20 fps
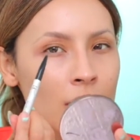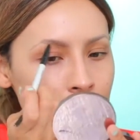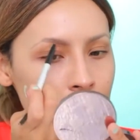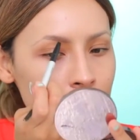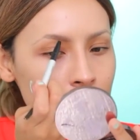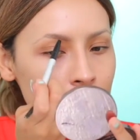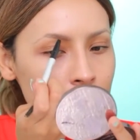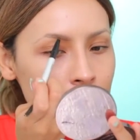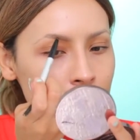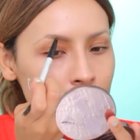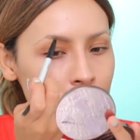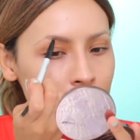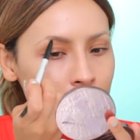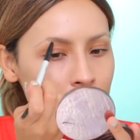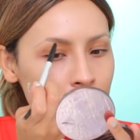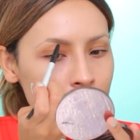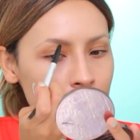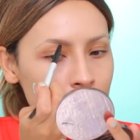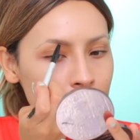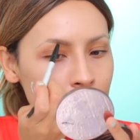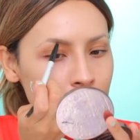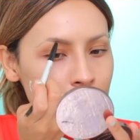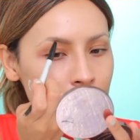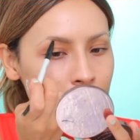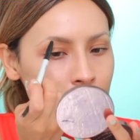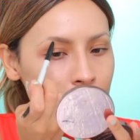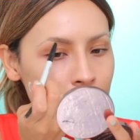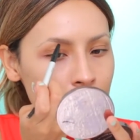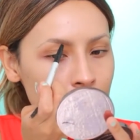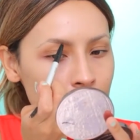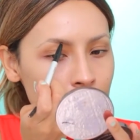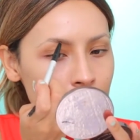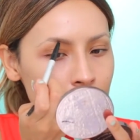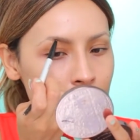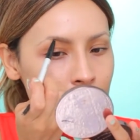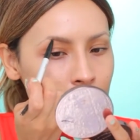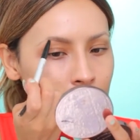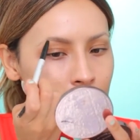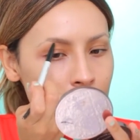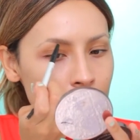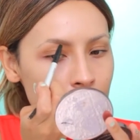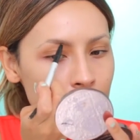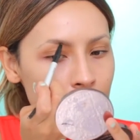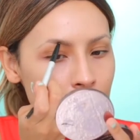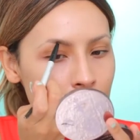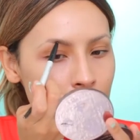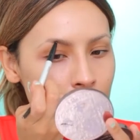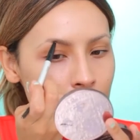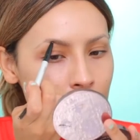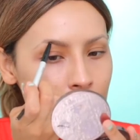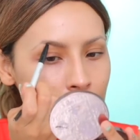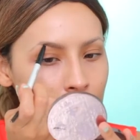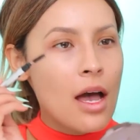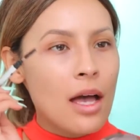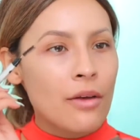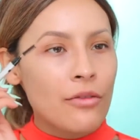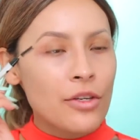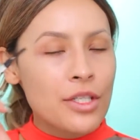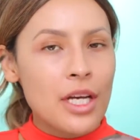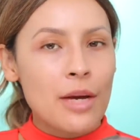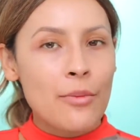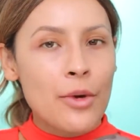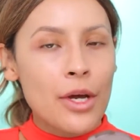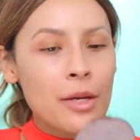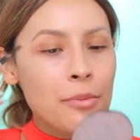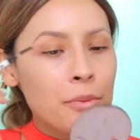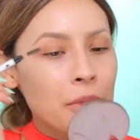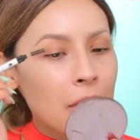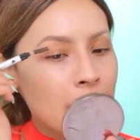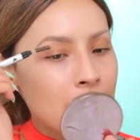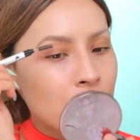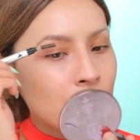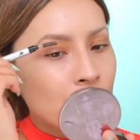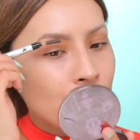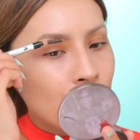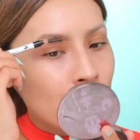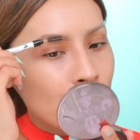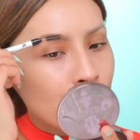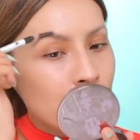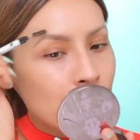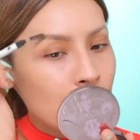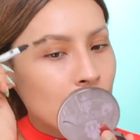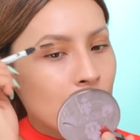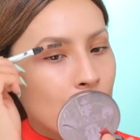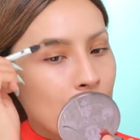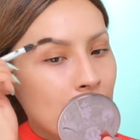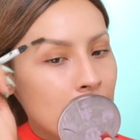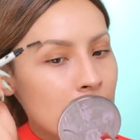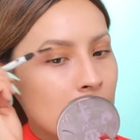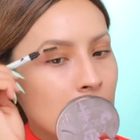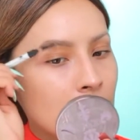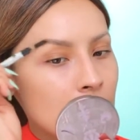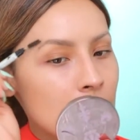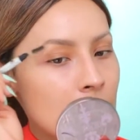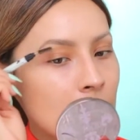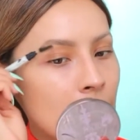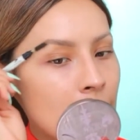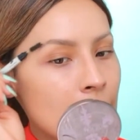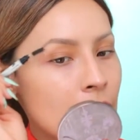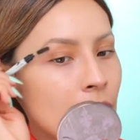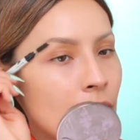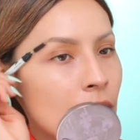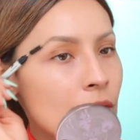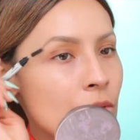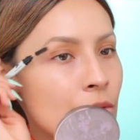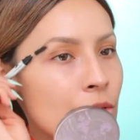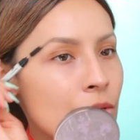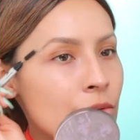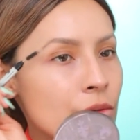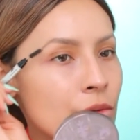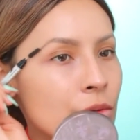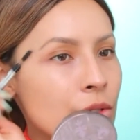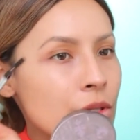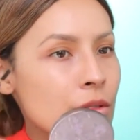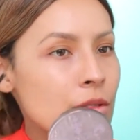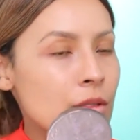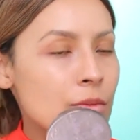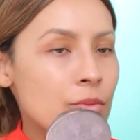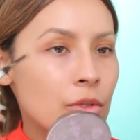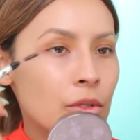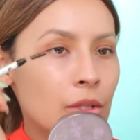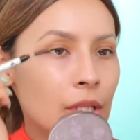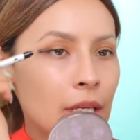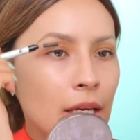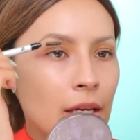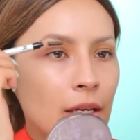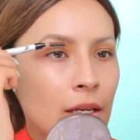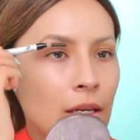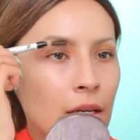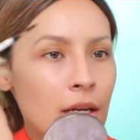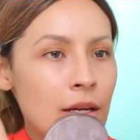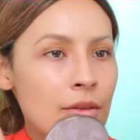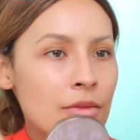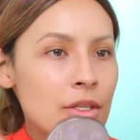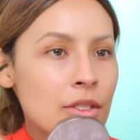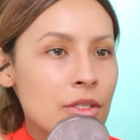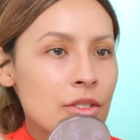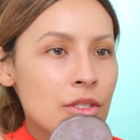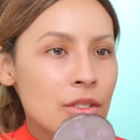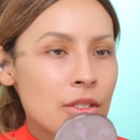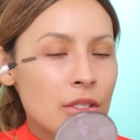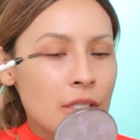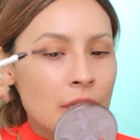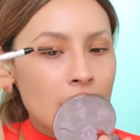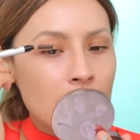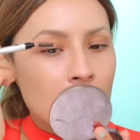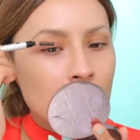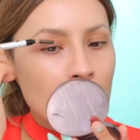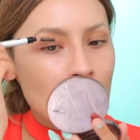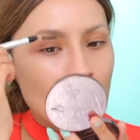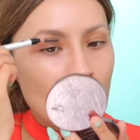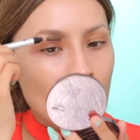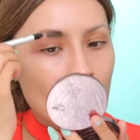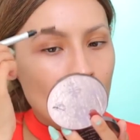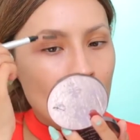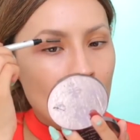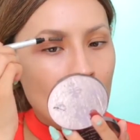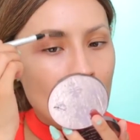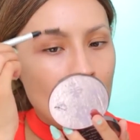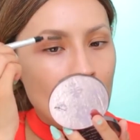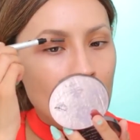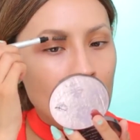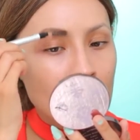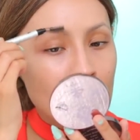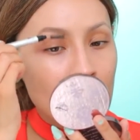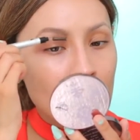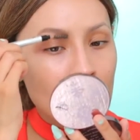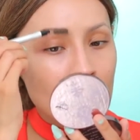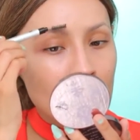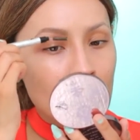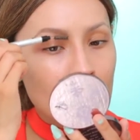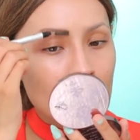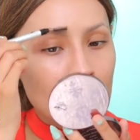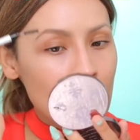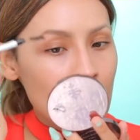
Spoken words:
Thank you, summer slay, Steven, thank you. Every time I apply strokes with the pencil, I go through with the spoolie, and this just takes away any